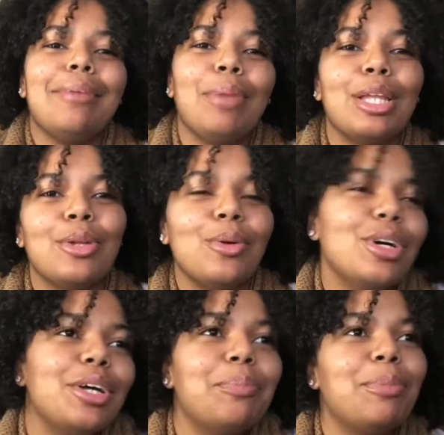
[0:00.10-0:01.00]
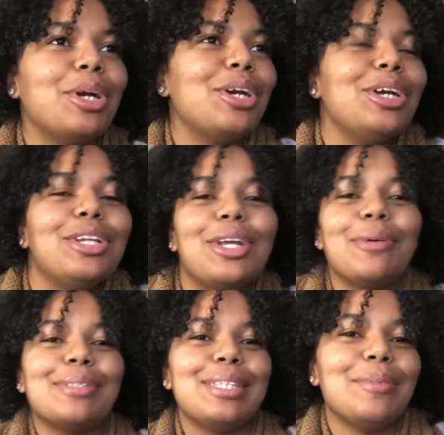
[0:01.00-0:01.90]
me a little hood burger, you
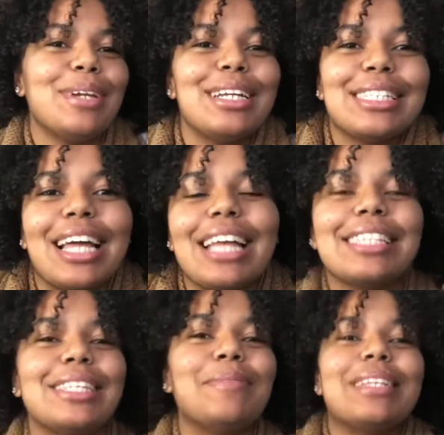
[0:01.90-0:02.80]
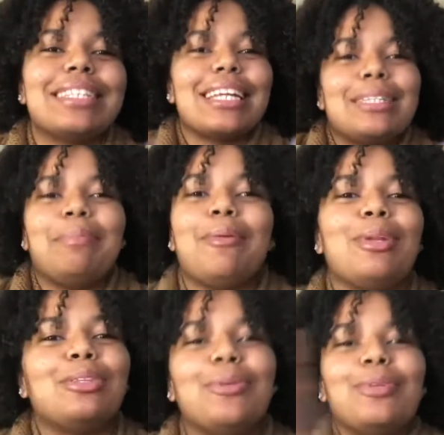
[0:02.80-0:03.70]
know, see what it's like to be with
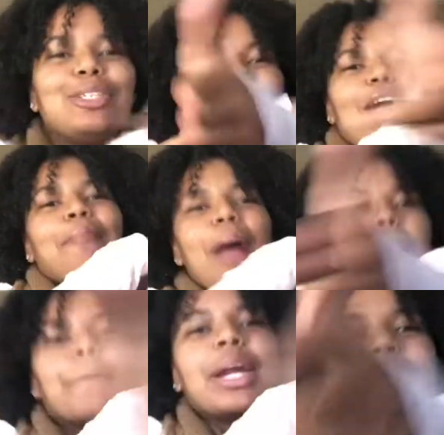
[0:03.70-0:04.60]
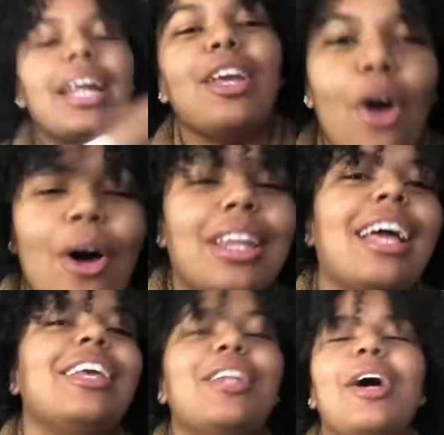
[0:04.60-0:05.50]
a do with a drive by, all
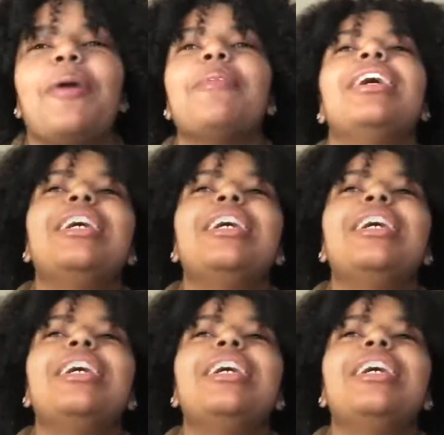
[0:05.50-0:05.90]
that, you know.